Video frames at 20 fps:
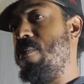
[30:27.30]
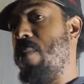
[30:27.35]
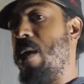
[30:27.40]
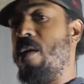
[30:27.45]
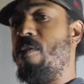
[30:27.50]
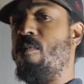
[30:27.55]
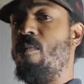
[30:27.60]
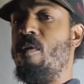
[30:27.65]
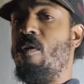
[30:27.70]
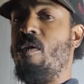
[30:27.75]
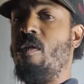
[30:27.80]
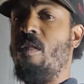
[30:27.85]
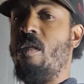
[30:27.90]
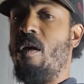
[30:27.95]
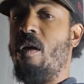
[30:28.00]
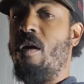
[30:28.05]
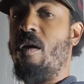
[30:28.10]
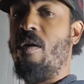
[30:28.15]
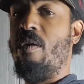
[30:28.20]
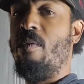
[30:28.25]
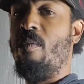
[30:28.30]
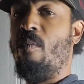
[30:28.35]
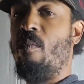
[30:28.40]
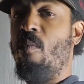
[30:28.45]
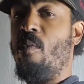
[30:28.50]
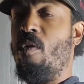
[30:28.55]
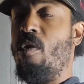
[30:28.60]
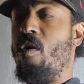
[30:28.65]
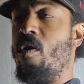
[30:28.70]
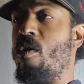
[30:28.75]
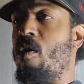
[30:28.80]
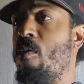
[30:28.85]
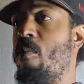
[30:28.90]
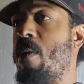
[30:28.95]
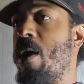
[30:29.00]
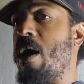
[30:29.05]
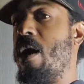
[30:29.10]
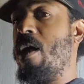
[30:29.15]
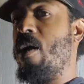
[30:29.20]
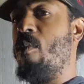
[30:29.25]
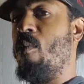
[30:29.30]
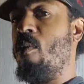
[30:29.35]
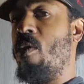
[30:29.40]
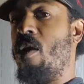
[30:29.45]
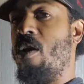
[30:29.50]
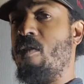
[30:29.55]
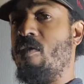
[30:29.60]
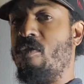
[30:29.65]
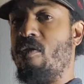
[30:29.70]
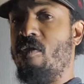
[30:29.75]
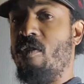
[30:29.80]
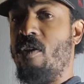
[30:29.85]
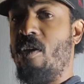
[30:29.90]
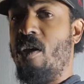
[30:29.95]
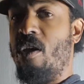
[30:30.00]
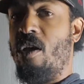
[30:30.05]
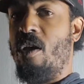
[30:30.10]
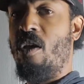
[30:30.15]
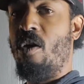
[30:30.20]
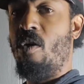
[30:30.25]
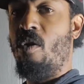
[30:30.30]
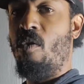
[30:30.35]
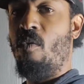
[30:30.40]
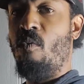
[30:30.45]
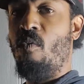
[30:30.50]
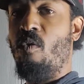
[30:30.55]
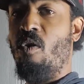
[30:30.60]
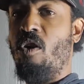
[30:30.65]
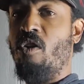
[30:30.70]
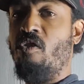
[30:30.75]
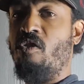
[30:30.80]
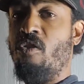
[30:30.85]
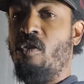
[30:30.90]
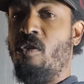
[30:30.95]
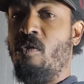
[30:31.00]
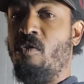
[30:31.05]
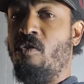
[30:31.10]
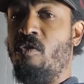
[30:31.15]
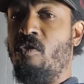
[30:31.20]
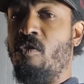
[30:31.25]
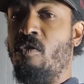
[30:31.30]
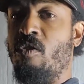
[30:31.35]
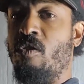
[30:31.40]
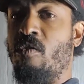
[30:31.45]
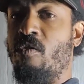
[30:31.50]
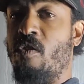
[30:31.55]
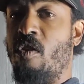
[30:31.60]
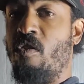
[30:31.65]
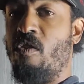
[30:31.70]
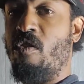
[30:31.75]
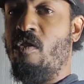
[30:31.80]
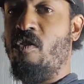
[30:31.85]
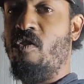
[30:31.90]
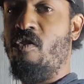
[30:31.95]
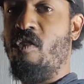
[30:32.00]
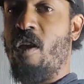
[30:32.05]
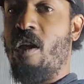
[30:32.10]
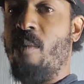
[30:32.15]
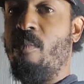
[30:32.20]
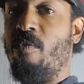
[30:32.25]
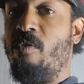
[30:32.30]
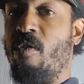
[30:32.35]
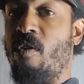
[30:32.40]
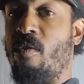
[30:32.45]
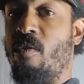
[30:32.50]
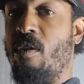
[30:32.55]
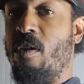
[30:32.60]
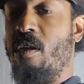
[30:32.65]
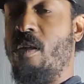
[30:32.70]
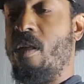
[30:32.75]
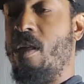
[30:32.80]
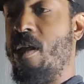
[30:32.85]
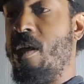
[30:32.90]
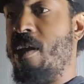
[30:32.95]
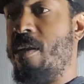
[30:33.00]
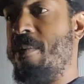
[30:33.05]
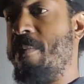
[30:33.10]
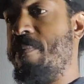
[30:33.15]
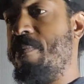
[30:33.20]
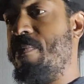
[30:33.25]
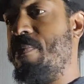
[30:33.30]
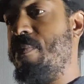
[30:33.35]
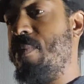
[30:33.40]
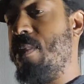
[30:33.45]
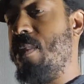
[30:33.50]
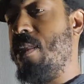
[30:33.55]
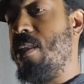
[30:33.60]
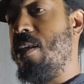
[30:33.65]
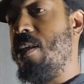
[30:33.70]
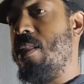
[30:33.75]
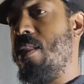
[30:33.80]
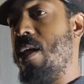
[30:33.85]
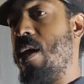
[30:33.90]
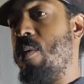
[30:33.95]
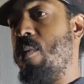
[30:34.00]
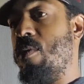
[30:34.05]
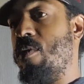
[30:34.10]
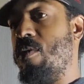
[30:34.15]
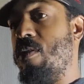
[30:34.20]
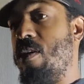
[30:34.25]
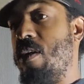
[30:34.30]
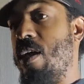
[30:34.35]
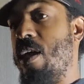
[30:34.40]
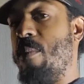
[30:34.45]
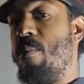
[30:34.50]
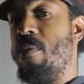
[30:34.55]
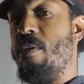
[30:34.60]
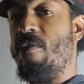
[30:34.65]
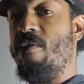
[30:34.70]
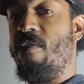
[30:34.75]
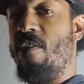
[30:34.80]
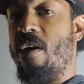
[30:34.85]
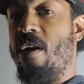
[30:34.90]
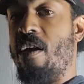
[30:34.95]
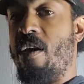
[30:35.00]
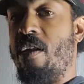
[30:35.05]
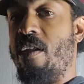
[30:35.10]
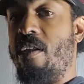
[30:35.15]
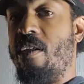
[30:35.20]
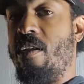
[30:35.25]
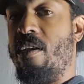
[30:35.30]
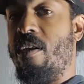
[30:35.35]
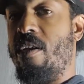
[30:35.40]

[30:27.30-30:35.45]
Makes me want to go back and watch Roy Jones Jr. versus James Toney again. That was an epic fight.